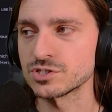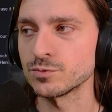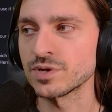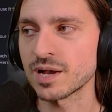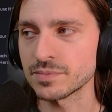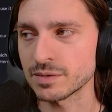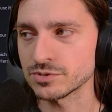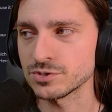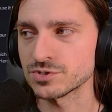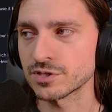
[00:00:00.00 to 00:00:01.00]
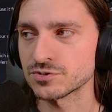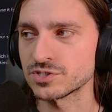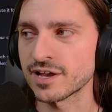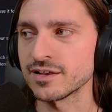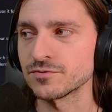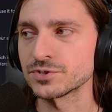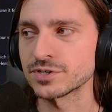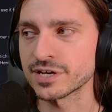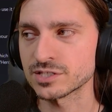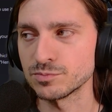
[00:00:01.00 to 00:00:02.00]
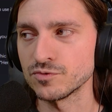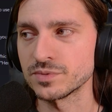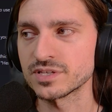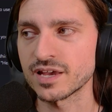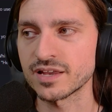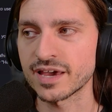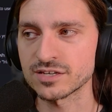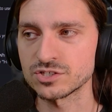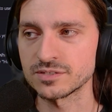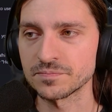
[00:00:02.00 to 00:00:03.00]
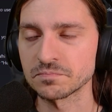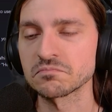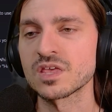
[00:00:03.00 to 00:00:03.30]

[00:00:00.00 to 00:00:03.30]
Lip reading: so not be able to use another style for your next movement and action.